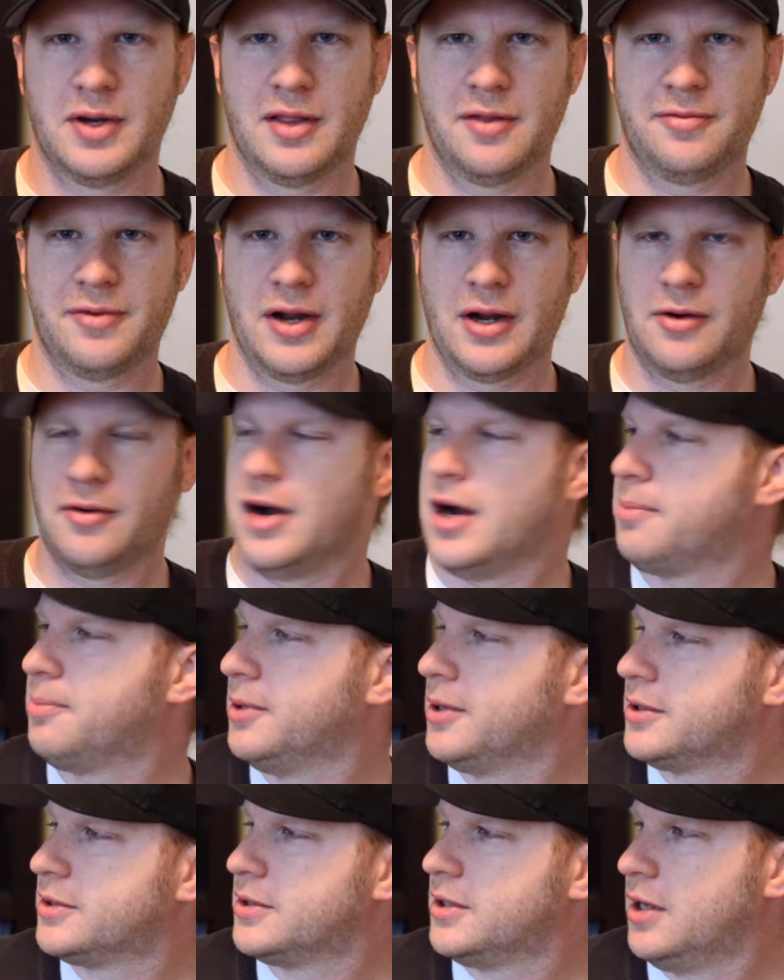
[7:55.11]
of the Fraggle Rock
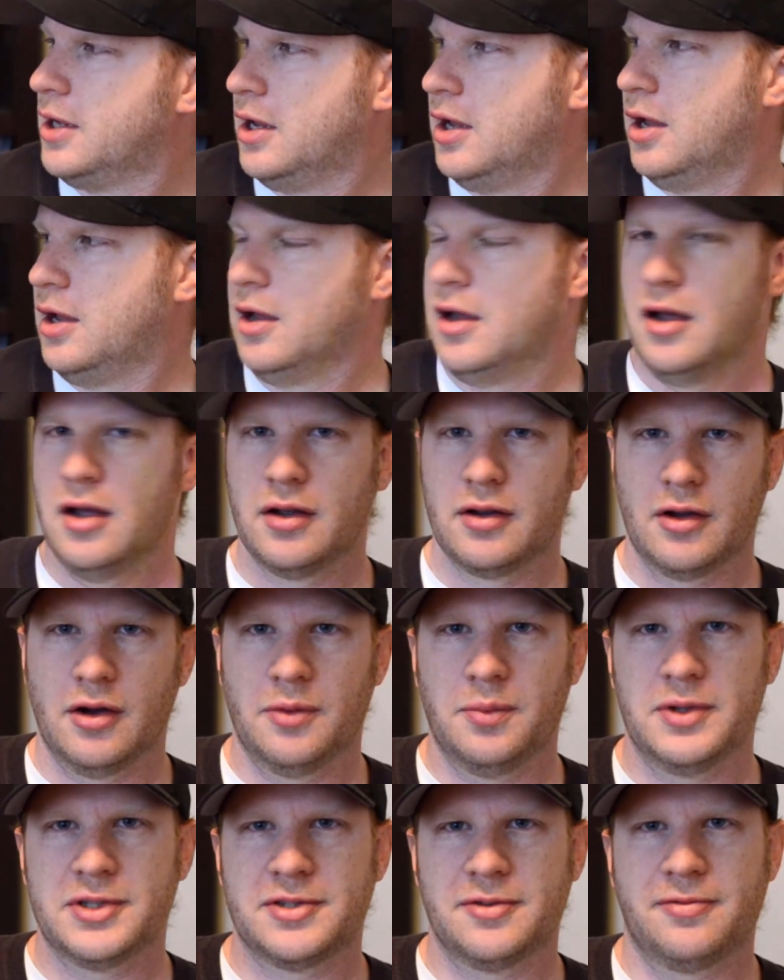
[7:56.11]
books
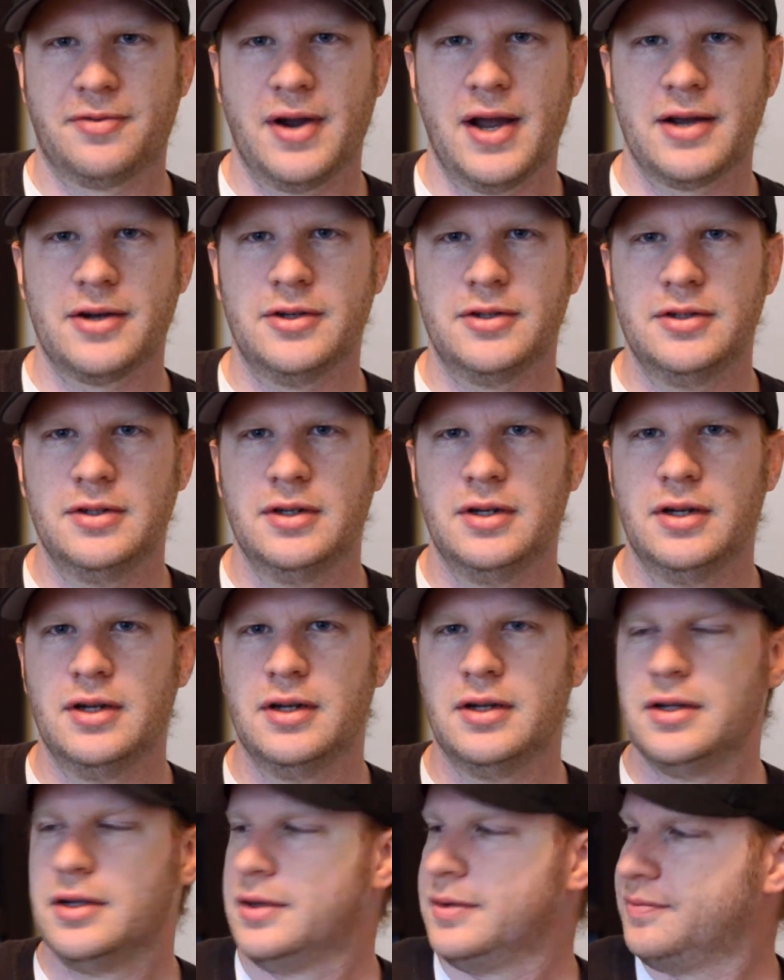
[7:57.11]
called What's a Fraggle?
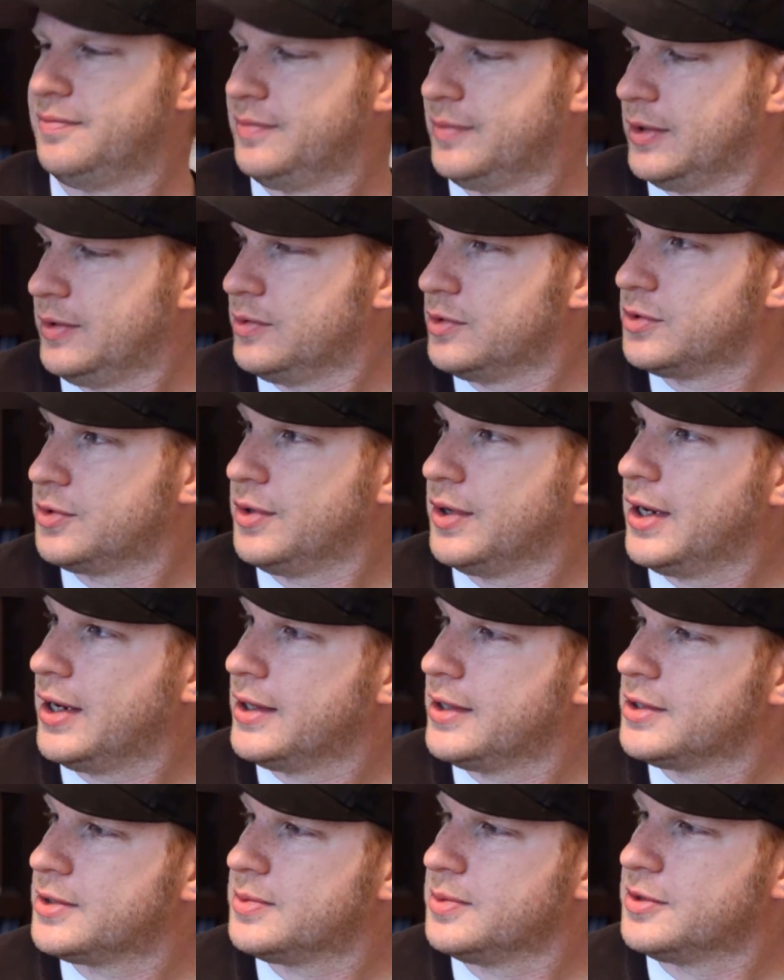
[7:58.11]
It was
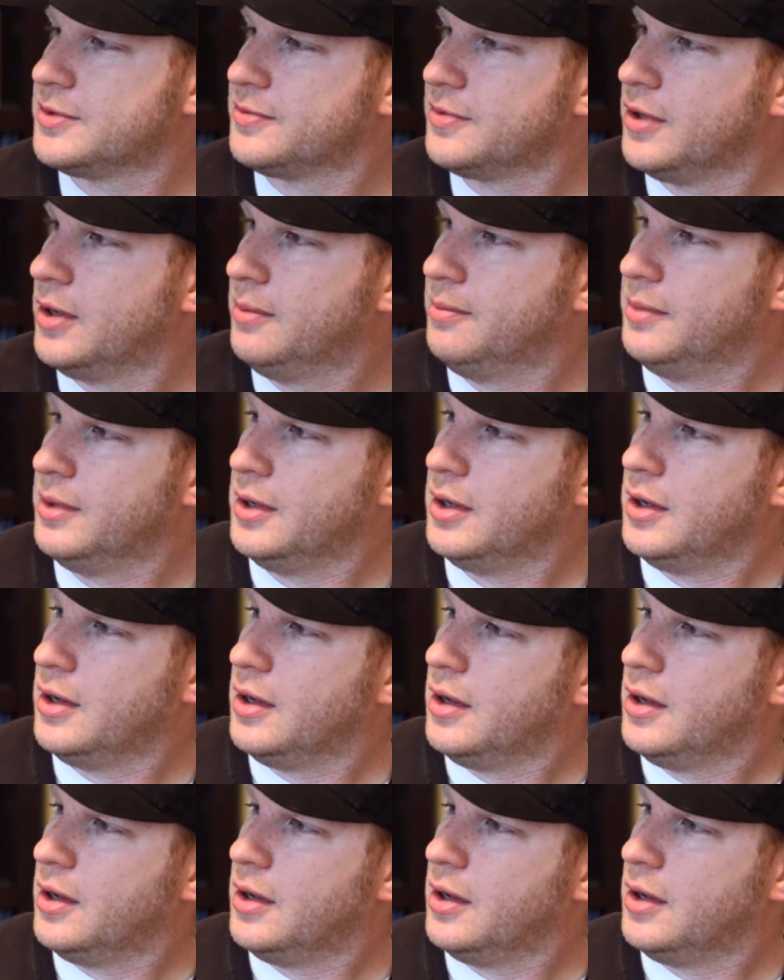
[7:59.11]
great. This was from